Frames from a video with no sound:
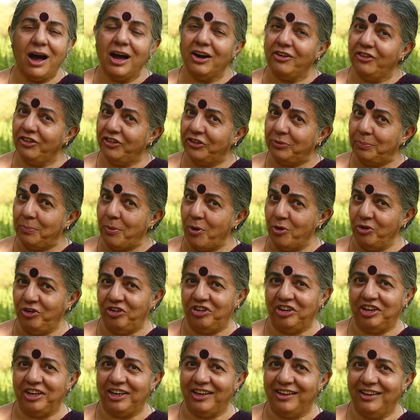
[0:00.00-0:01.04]
are
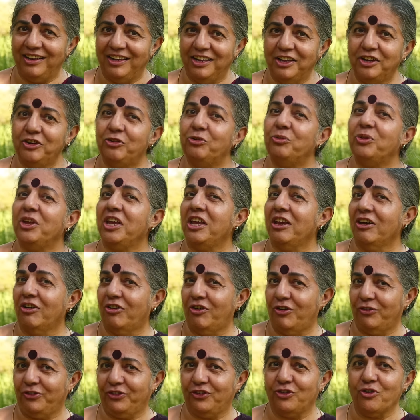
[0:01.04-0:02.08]
responding to the
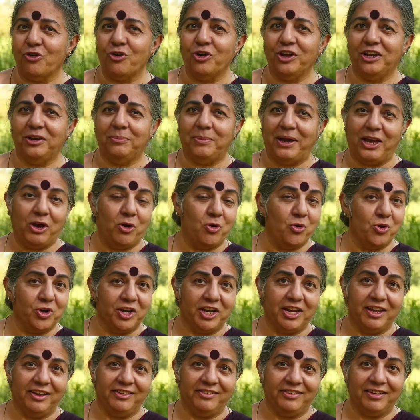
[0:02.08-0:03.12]
Year of Soil by
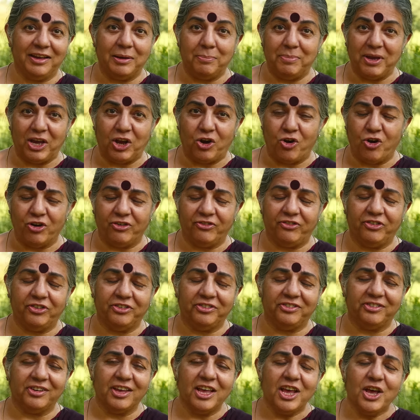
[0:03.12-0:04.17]
organizing a big
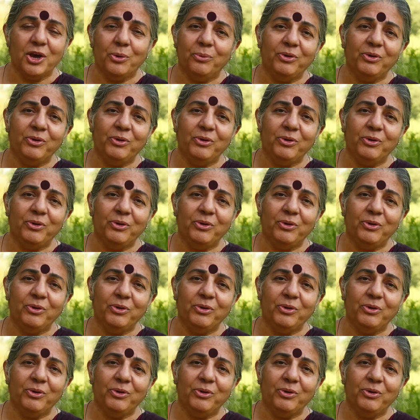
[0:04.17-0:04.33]
conference,